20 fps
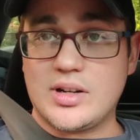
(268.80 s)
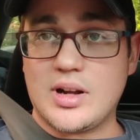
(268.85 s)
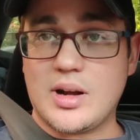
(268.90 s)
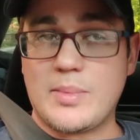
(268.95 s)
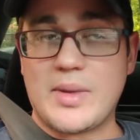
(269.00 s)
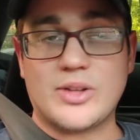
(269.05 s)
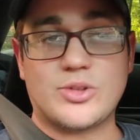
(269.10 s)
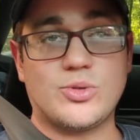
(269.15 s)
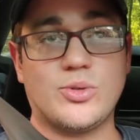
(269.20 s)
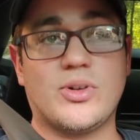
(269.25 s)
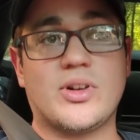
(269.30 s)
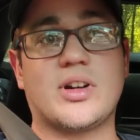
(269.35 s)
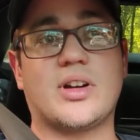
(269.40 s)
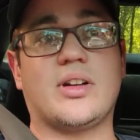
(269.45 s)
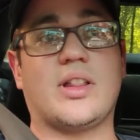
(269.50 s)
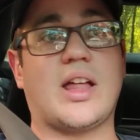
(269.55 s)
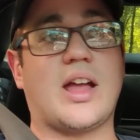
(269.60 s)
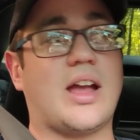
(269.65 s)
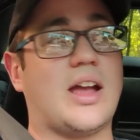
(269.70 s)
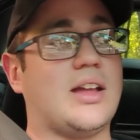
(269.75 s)
about
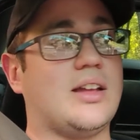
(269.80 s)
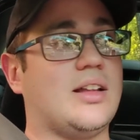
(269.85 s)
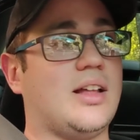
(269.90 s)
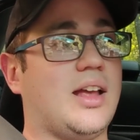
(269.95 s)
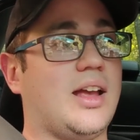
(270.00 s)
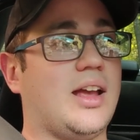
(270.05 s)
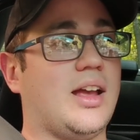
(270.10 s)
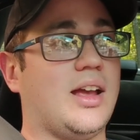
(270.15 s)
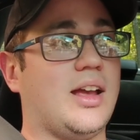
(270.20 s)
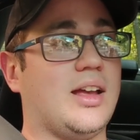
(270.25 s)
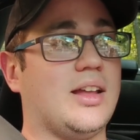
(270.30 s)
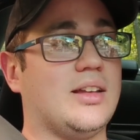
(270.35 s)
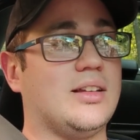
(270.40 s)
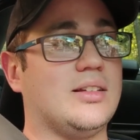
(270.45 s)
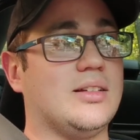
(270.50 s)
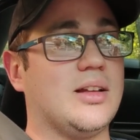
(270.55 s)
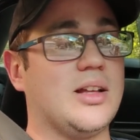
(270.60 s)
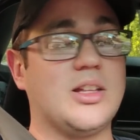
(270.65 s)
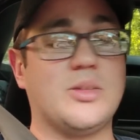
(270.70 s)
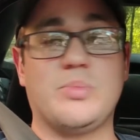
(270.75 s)
200 of that,
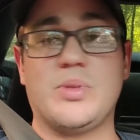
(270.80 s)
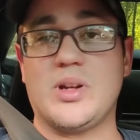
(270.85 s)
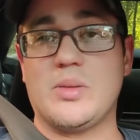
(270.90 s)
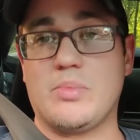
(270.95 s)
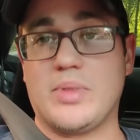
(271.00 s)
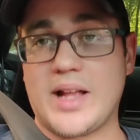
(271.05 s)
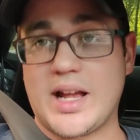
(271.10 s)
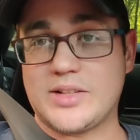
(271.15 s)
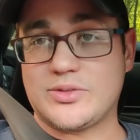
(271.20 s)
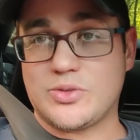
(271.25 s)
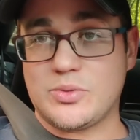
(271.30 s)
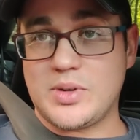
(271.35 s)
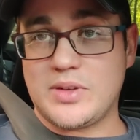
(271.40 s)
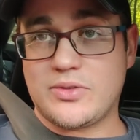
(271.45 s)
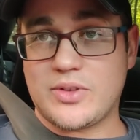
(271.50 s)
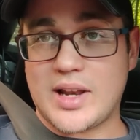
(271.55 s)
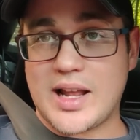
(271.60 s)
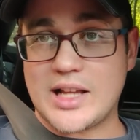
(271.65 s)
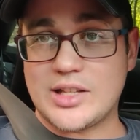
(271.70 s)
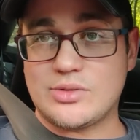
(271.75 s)
and it's been a blast for me
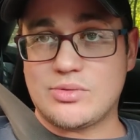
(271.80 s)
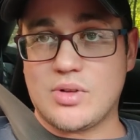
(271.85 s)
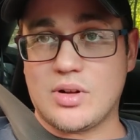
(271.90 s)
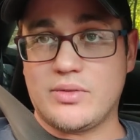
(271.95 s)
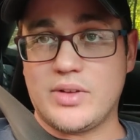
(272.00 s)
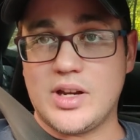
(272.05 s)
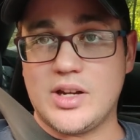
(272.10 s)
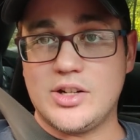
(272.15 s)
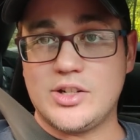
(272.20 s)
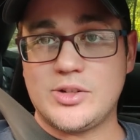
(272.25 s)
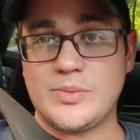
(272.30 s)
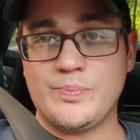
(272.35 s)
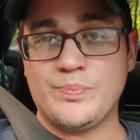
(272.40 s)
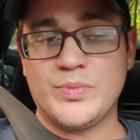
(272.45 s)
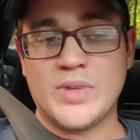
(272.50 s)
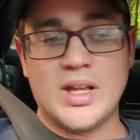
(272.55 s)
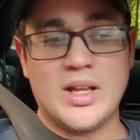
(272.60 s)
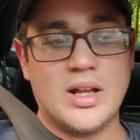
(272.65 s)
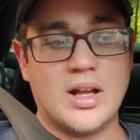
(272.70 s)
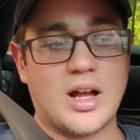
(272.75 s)
for the last 12 years.
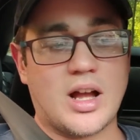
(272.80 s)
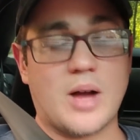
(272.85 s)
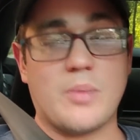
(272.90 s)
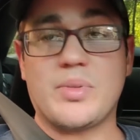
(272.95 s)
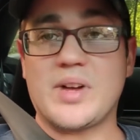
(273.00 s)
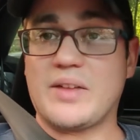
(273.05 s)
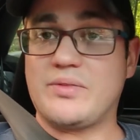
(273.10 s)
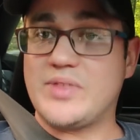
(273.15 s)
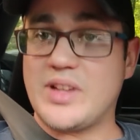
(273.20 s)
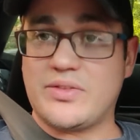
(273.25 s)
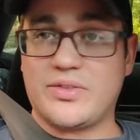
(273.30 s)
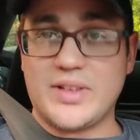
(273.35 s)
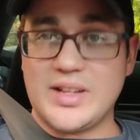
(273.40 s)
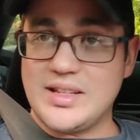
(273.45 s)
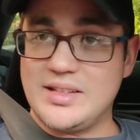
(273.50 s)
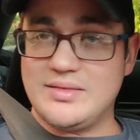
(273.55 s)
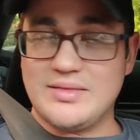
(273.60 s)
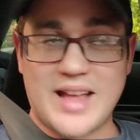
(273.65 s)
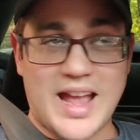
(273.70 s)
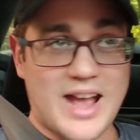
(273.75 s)
But I've
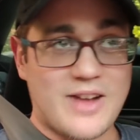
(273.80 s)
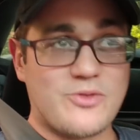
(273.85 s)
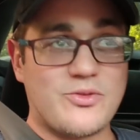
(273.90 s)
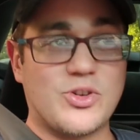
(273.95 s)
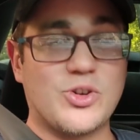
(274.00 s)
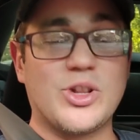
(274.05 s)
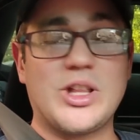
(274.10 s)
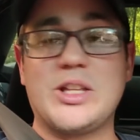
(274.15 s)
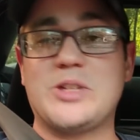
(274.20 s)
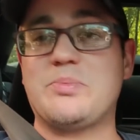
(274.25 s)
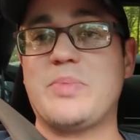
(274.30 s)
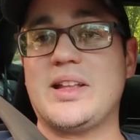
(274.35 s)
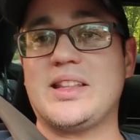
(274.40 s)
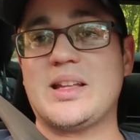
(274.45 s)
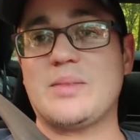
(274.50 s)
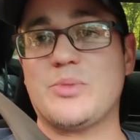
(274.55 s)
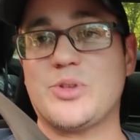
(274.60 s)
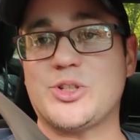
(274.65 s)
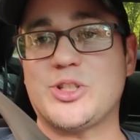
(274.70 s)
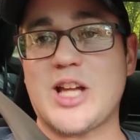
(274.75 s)
definitely haven't really spent
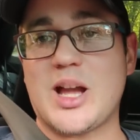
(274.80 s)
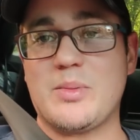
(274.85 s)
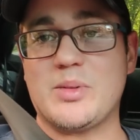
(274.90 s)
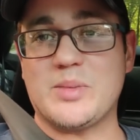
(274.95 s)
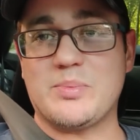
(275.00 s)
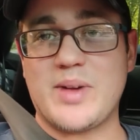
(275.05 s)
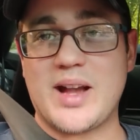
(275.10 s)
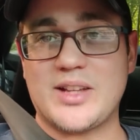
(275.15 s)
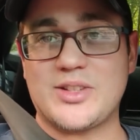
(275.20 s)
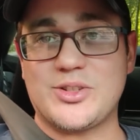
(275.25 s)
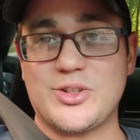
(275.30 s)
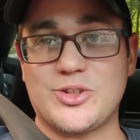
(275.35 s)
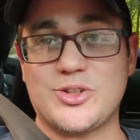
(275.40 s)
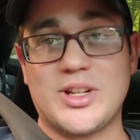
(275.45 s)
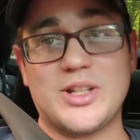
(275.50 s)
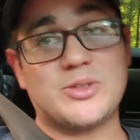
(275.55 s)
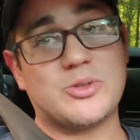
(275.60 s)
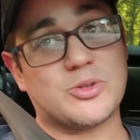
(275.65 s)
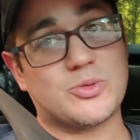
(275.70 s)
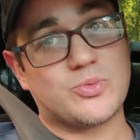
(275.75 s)
that much time on the passenger
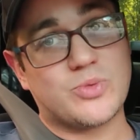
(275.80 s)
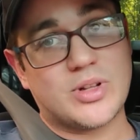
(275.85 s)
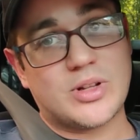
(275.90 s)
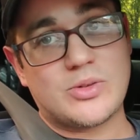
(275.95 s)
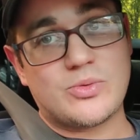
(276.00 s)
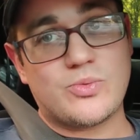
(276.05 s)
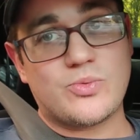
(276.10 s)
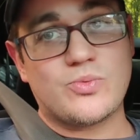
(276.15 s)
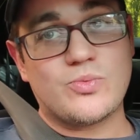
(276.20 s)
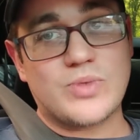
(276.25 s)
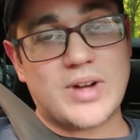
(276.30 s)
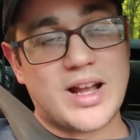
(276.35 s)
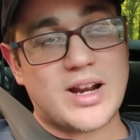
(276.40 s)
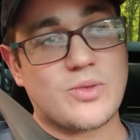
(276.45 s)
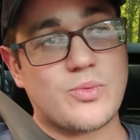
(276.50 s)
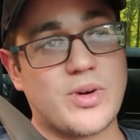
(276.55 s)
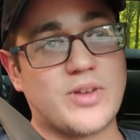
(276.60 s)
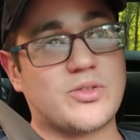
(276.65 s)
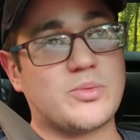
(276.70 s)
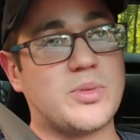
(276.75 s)
seat, so it's really kind
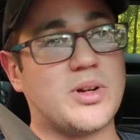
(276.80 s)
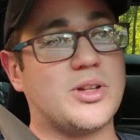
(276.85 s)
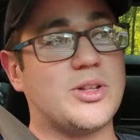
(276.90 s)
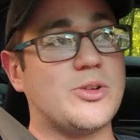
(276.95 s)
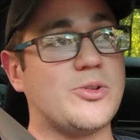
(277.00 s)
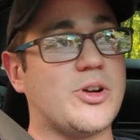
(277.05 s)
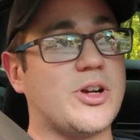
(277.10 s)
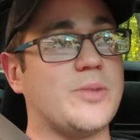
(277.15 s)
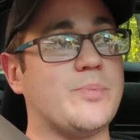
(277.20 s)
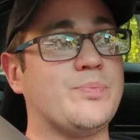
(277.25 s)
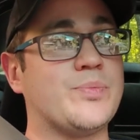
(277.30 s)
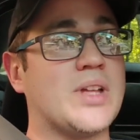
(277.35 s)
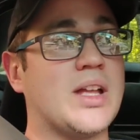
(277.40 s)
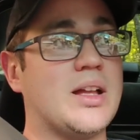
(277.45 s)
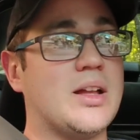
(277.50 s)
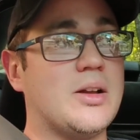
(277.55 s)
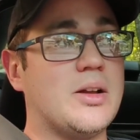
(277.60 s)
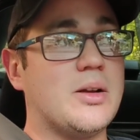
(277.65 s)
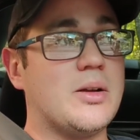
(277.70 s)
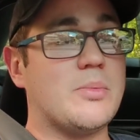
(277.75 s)
of weird for me to do it.
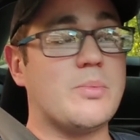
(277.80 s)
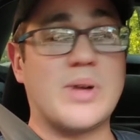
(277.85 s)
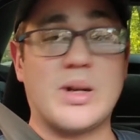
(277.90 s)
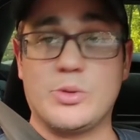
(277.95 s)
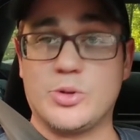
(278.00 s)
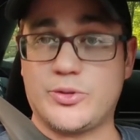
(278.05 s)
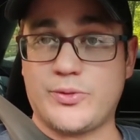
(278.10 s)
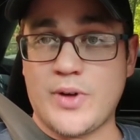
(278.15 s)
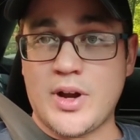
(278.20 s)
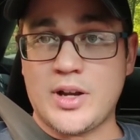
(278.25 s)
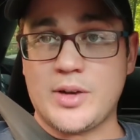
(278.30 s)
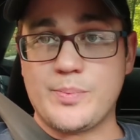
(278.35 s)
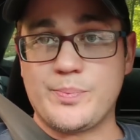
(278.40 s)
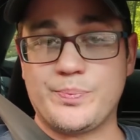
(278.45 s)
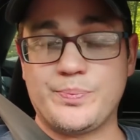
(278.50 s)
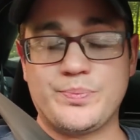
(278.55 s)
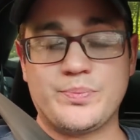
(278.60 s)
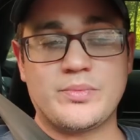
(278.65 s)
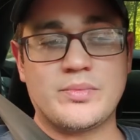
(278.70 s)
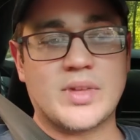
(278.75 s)
But it was fun.
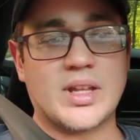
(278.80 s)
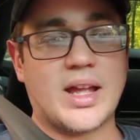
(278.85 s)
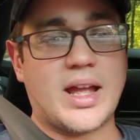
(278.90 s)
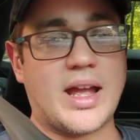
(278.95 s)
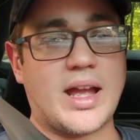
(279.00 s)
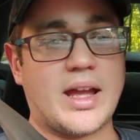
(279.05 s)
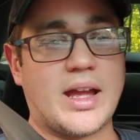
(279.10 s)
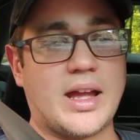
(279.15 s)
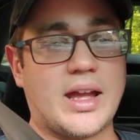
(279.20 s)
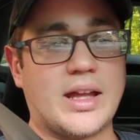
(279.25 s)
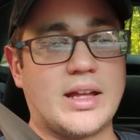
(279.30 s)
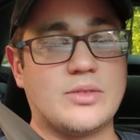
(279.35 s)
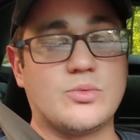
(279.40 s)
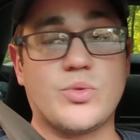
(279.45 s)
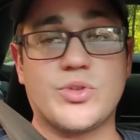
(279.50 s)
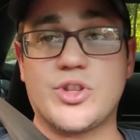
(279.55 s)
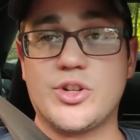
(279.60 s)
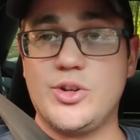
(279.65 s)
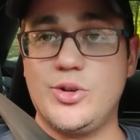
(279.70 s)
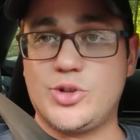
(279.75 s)
And
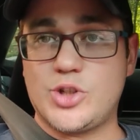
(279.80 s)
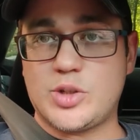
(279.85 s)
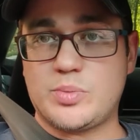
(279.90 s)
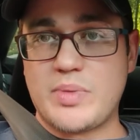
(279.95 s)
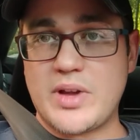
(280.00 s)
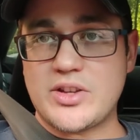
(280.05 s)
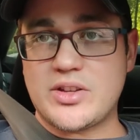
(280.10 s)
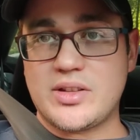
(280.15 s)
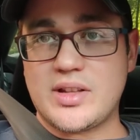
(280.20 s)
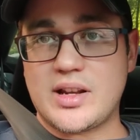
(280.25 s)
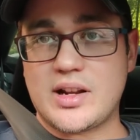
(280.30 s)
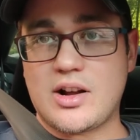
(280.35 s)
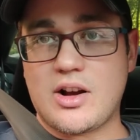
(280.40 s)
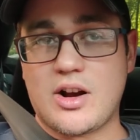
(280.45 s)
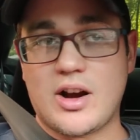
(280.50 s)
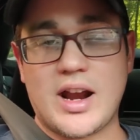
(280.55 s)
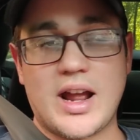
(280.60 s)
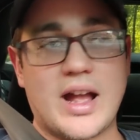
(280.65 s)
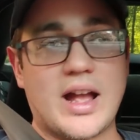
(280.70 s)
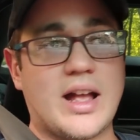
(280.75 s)
with the new suspension that the
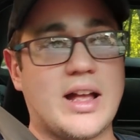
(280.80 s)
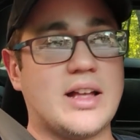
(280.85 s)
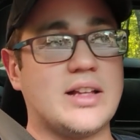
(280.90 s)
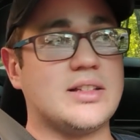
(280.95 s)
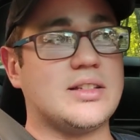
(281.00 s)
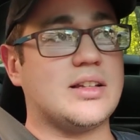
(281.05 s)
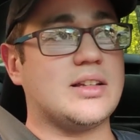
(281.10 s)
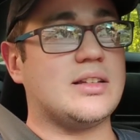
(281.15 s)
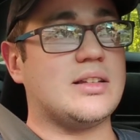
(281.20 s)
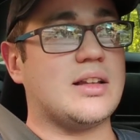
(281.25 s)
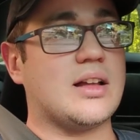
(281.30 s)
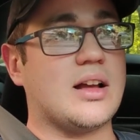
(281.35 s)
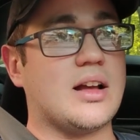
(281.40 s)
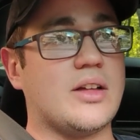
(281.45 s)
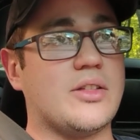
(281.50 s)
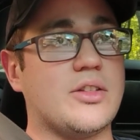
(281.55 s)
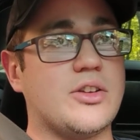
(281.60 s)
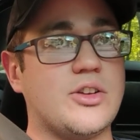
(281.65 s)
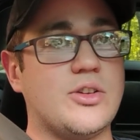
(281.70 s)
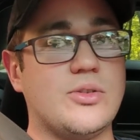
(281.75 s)
car has, and
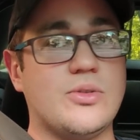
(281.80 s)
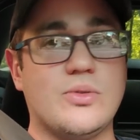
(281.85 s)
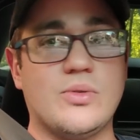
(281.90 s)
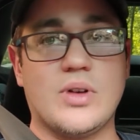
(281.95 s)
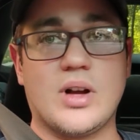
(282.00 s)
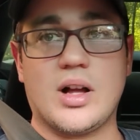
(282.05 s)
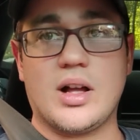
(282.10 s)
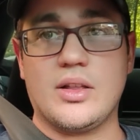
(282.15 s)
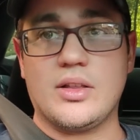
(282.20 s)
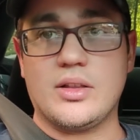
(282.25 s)
the new